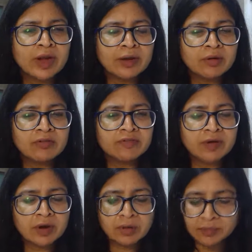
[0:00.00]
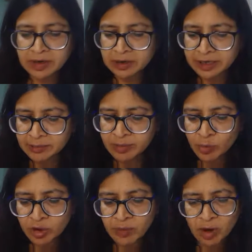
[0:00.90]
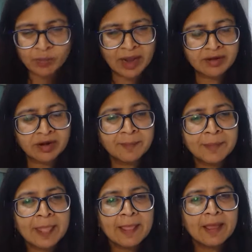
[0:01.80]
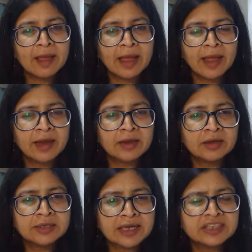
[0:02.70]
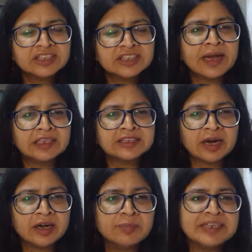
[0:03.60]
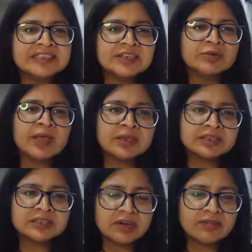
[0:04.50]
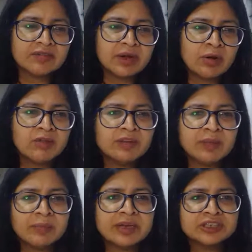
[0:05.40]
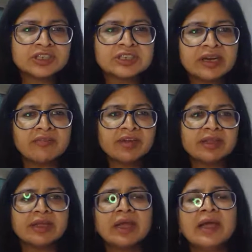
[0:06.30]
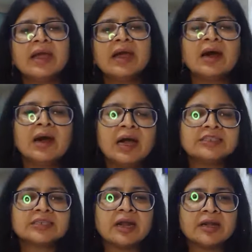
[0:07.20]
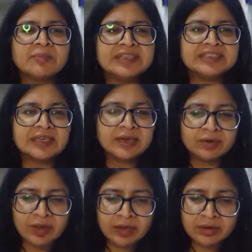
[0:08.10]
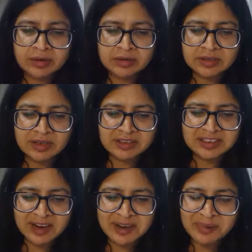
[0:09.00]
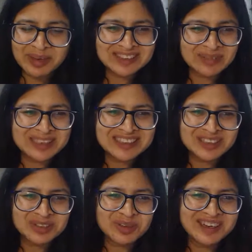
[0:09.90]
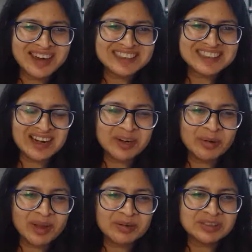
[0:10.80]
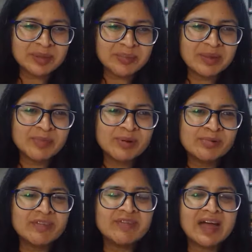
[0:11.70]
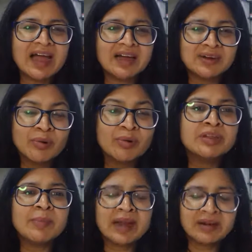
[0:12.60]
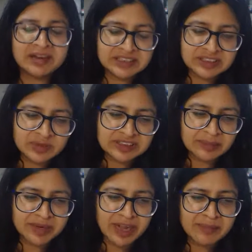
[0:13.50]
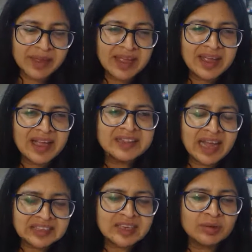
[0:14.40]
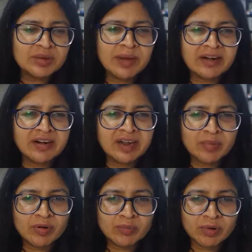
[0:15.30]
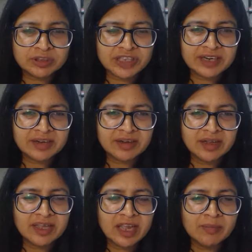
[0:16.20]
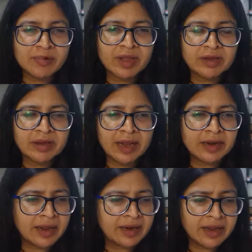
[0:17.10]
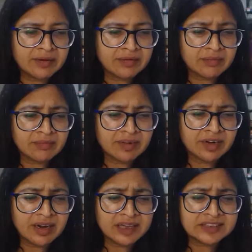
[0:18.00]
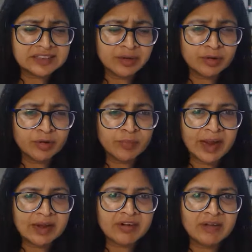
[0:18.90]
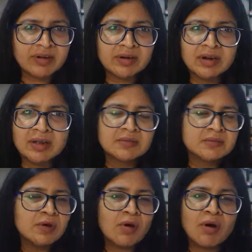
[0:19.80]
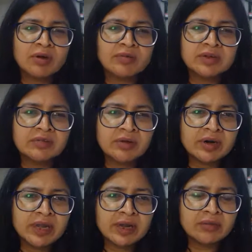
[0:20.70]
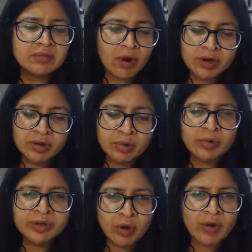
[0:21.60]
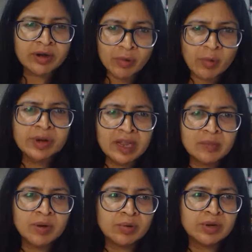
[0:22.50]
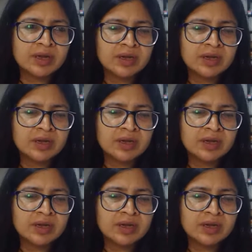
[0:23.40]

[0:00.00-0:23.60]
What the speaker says: kind of tell me more about Bandra. And that is when I started piecing together stuff along with my pictures and everything. I started piecing it together, started doing some research on the net, started talking to some people who have known the Bandra history for some time. And that's how the Bandra Neighborhood Project came together. And I realized that, you might travel all over the world and not know your own neighborhood